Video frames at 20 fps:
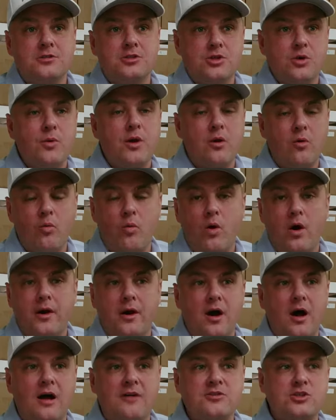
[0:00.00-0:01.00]
doing
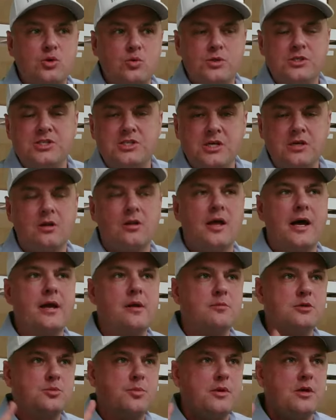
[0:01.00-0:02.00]
one-offs with single
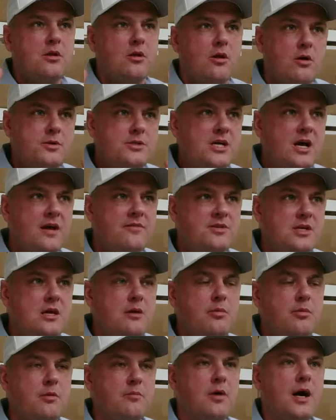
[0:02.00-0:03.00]
items, but you'll always have to keep
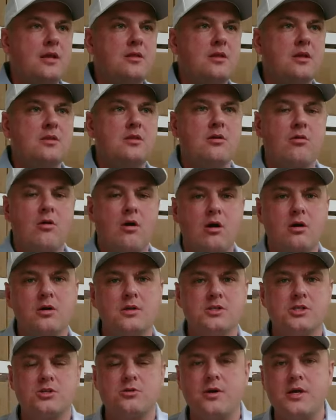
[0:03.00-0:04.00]
in mind that there are
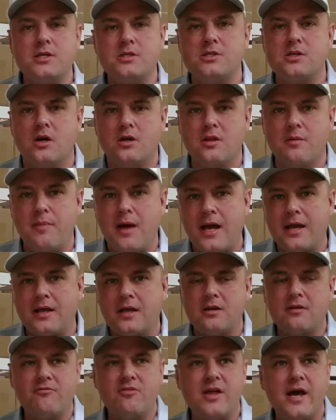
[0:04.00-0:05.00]
constraints on the back
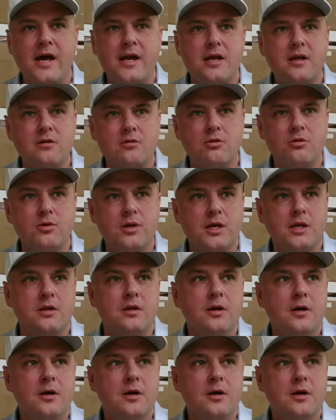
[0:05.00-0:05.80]
end of that, including